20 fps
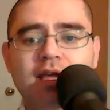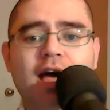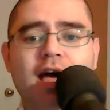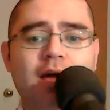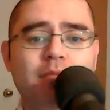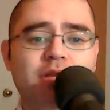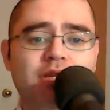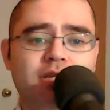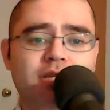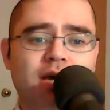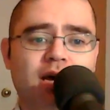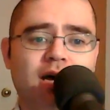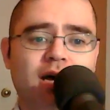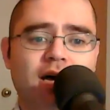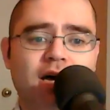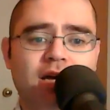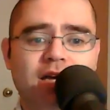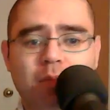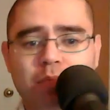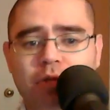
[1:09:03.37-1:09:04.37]
I mean,
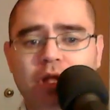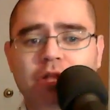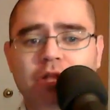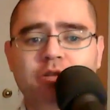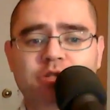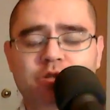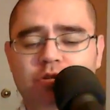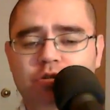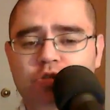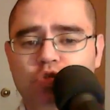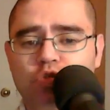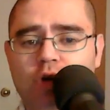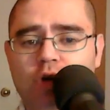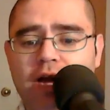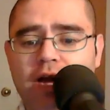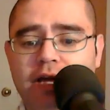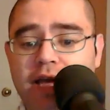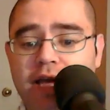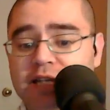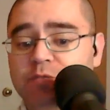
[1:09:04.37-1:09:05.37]
a couple others you could
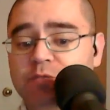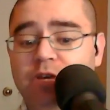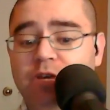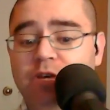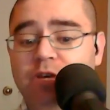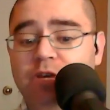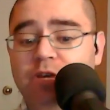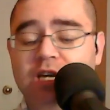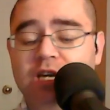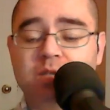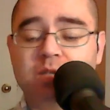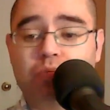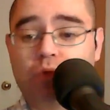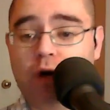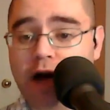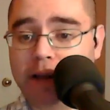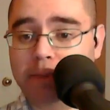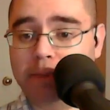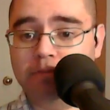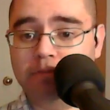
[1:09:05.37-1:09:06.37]
try. SVS Prime.